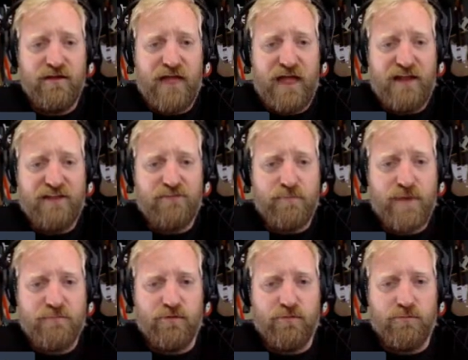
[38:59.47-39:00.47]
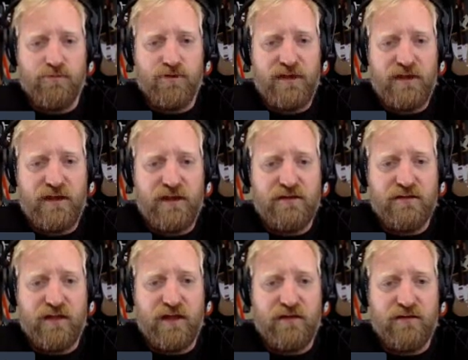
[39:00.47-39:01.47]
and it's people bringing in
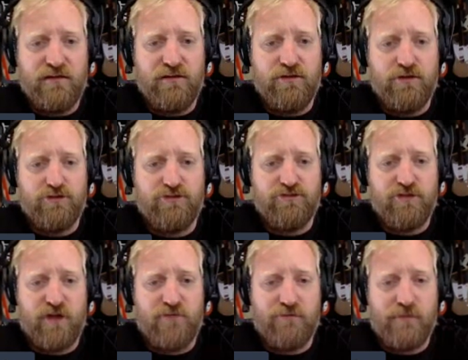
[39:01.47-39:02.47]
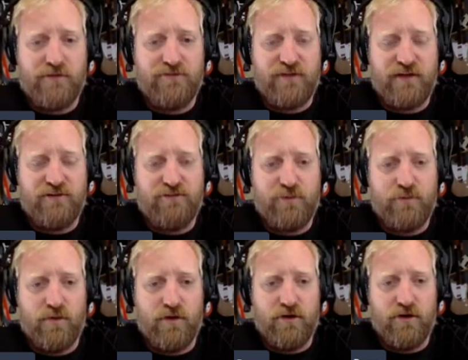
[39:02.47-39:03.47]
like their stuff from outside of
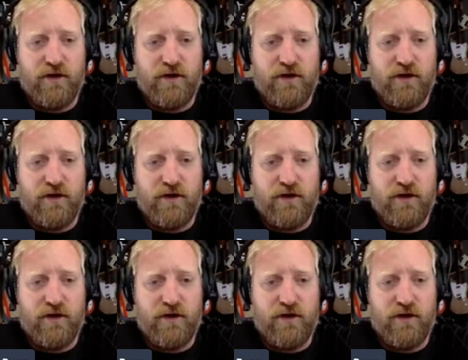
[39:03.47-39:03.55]
Sweetwater